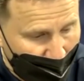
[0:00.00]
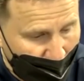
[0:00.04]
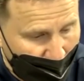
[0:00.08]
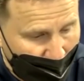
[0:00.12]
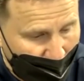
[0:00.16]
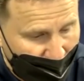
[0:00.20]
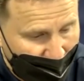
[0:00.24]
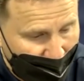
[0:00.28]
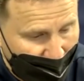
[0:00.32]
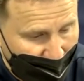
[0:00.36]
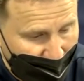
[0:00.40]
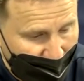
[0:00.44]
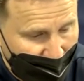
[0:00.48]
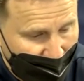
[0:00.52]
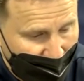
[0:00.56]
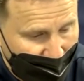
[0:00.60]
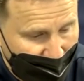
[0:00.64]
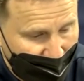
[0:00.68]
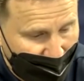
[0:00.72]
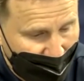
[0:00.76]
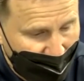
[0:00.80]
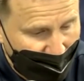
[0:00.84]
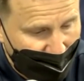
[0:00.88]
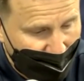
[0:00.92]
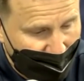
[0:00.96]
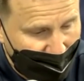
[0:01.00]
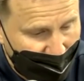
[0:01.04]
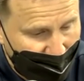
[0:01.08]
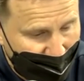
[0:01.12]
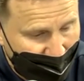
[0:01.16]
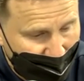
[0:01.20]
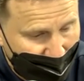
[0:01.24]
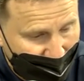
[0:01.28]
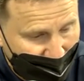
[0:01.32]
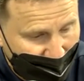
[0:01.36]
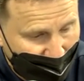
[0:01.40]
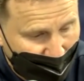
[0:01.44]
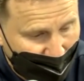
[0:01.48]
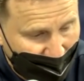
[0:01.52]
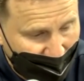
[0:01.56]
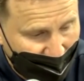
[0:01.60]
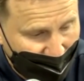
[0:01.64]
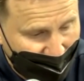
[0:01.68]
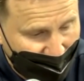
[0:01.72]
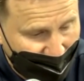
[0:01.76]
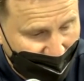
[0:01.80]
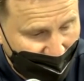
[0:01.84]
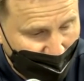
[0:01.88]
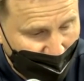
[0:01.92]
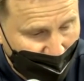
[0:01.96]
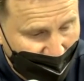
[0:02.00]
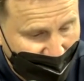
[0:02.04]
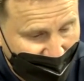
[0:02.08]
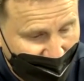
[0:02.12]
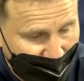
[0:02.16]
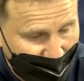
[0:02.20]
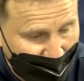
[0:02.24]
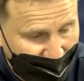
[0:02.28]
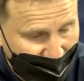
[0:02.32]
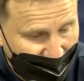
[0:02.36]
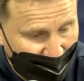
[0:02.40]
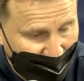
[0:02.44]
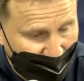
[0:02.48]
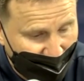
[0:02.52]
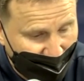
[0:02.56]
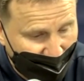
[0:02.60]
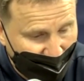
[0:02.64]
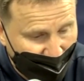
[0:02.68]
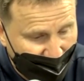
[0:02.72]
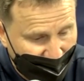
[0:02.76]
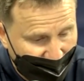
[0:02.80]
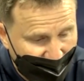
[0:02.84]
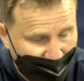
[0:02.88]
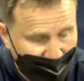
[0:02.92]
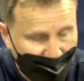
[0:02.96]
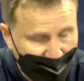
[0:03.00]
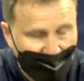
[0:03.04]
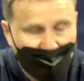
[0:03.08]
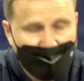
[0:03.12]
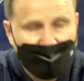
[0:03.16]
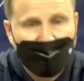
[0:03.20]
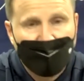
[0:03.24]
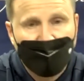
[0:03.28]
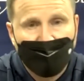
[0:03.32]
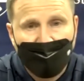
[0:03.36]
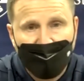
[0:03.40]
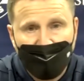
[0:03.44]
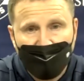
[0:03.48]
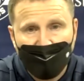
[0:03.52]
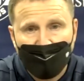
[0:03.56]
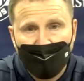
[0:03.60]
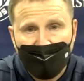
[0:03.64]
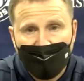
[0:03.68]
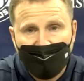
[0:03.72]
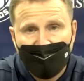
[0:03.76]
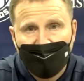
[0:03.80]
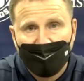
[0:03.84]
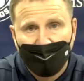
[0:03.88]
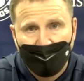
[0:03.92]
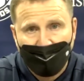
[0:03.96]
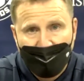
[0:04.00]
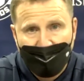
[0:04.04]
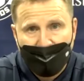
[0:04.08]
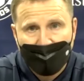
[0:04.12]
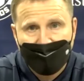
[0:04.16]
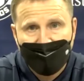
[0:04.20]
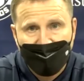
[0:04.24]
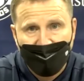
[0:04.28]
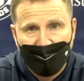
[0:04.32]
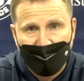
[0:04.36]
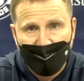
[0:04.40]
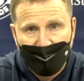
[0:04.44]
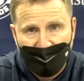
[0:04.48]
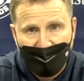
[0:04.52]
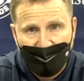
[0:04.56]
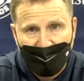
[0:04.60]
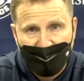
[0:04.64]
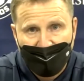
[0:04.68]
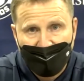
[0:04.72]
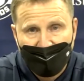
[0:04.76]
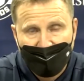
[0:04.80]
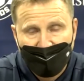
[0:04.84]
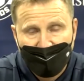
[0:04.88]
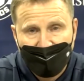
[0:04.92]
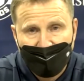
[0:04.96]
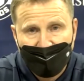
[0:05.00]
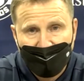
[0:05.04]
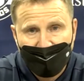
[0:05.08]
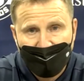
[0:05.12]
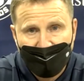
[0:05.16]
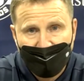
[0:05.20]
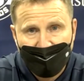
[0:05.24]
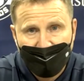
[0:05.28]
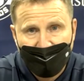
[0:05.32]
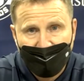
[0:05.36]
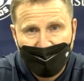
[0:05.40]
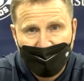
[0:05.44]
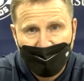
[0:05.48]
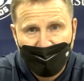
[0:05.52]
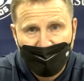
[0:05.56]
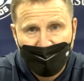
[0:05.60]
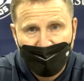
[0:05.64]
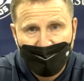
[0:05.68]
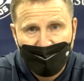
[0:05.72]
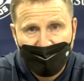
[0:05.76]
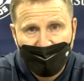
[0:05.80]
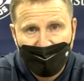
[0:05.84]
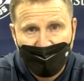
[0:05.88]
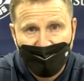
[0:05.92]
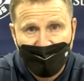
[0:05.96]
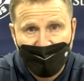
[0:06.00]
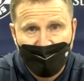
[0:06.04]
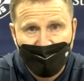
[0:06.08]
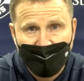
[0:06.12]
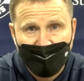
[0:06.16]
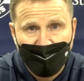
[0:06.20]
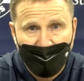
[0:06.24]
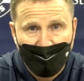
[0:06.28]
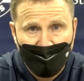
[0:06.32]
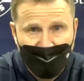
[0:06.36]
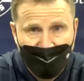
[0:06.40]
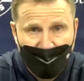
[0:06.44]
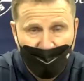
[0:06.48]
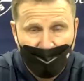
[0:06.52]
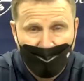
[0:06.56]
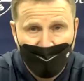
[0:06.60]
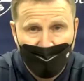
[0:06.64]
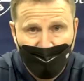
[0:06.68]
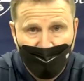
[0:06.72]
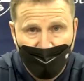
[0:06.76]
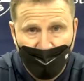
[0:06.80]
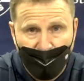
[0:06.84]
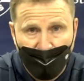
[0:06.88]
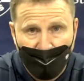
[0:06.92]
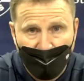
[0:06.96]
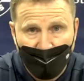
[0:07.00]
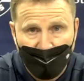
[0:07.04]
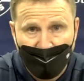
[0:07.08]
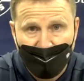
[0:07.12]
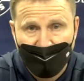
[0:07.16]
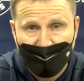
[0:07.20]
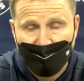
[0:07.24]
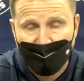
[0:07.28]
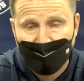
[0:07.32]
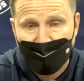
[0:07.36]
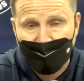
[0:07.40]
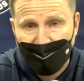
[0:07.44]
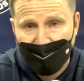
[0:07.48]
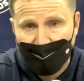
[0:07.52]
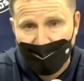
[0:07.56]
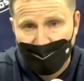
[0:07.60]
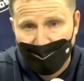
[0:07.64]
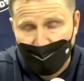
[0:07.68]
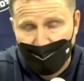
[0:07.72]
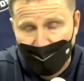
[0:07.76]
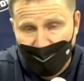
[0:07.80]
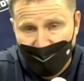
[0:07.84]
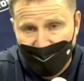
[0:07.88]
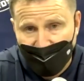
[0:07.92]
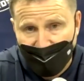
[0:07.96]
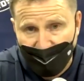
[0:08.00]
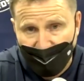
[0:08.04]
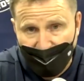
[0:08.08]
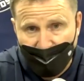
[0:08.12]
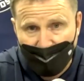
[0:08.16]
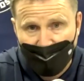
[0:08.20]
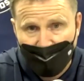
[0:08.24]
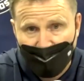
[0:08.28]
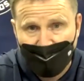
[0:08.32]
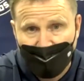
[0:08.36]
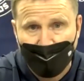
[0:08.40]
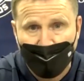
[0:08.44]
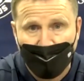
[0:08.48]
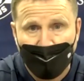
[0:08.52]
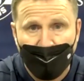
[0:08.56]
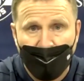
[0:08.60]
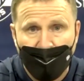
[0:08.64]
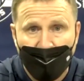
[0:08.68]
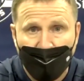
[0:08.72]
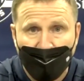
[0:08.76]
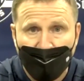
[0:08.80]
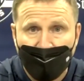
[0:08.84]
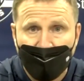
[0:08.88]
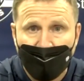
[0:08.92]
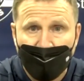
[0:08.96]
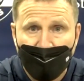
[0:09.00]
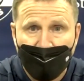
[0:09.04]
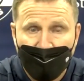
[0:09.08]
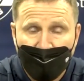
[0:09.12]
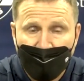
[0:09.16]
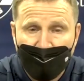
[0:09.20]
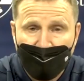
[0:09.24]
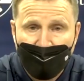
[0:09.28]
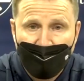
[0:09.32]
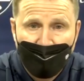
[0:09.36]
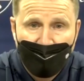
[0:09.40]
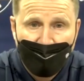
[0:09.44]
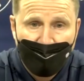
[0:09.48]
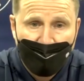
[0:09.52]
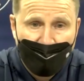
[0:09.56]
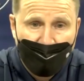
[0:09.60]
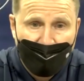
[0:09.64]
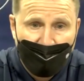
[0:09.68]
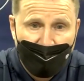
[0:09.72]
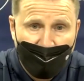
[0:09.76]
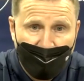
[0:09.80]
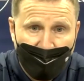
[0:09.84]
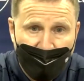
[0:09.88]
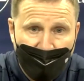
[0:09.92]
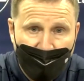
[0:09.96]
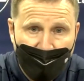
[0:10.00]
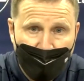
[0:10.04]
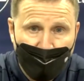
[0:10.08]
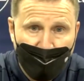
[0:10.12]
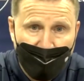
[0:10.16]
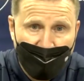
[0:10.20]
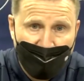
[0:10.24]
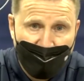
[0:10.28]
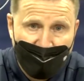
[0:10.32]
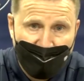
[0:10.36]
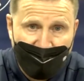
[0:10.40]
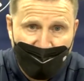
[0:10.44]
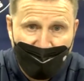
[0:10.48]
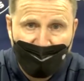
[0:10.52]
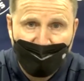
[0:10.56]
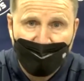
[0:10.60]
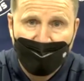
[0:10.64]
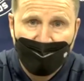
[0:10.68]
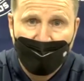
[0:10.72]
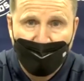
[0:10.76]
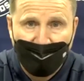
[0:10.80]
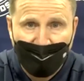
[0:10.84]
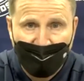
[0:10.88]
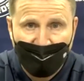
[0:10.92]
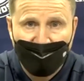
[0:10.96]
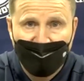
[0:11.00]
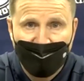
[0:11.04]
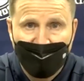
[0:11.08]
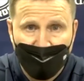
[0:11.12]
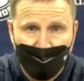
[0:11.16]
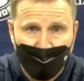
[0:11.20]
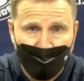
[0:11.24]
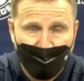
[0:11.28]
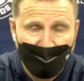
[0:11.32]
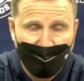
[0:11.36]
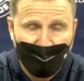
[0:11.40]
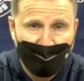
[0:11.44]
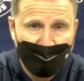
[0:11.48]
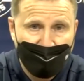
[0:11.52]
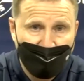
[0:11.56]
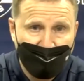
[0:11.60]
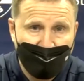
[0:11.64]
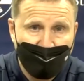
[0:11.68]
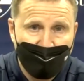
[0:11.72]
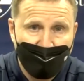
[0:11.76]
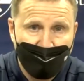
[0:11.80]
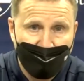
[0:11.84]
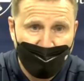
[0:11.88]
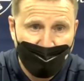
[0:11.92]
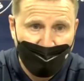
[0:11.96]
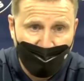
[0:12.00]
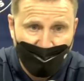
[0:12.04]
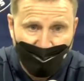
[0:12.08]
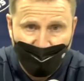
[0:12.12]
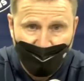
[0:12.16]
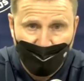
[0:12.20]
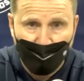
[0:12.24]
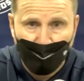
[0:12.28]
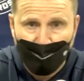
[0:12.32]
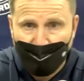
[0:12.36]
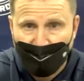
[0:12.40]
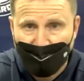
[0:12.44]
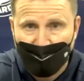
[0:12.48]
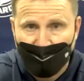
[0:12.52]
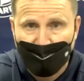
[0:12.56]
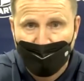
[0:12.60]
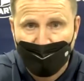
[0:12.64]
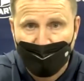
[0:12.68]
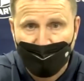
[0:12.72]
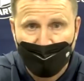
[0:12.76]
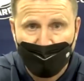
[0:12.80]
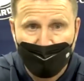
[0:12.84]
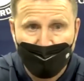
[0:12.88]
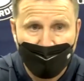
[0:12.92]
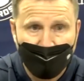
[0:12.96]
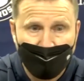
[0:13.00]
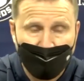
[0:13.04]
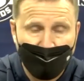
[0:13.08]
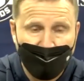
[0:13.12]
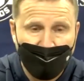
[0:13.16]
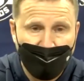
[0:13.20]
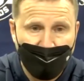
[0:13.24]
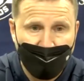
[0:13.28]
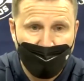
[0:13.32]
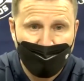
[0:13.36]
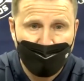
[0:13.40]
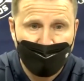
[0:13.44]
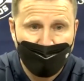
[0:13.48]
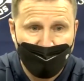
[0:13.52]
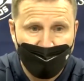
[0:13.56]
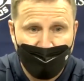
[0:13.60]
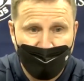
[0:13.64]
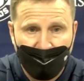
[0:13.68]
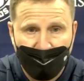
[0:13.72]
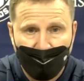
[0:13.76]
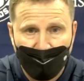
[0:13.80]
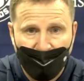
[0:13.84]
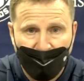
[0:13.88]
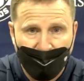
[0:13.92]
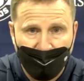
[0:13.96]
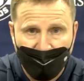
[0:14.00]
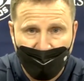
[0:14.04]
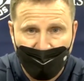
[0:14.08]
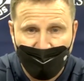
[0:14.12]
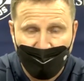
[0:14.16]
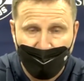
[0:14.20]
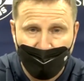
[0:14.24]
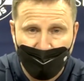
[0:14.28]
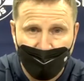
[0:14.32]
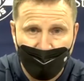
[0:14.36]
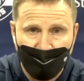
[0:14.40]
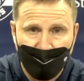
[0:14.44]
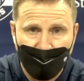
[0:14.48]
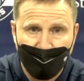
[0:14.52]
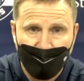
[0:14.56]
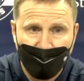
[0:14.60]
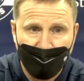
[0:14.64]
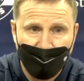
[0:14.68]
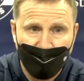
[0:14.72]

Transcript: Well, I think what he did was he made the defense collapse a lot, and his jump shot was falling. His layups were falling, and we needed Ish to play a little bit. I'm not going to say